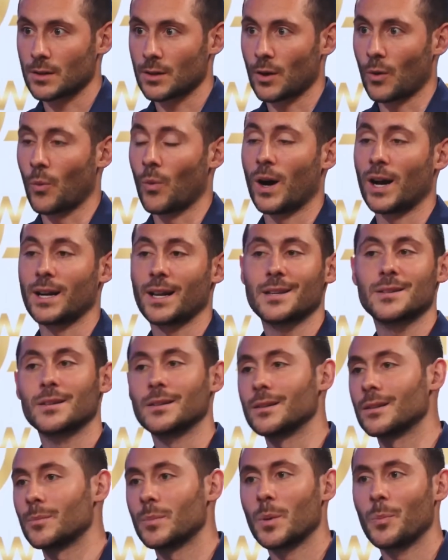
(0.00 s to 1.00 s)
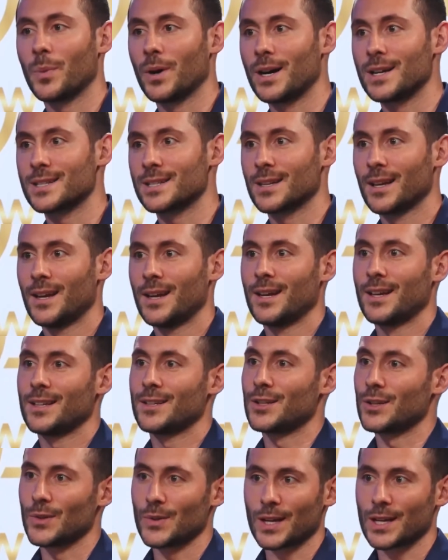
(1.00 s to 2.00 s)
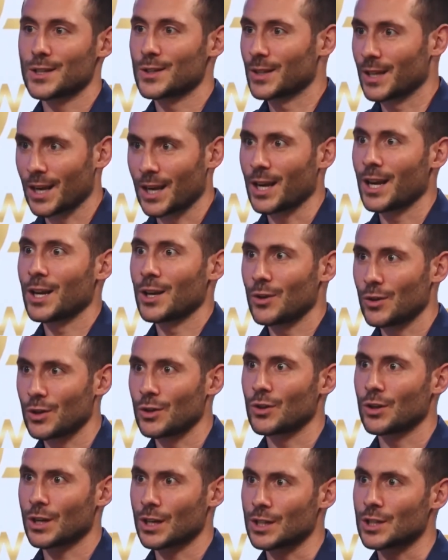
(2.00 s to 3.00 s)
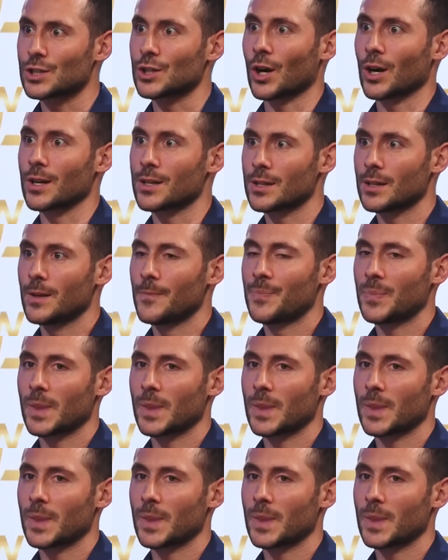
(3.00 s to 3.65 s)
One gets you a little bit buzzed, two gets you, and you can start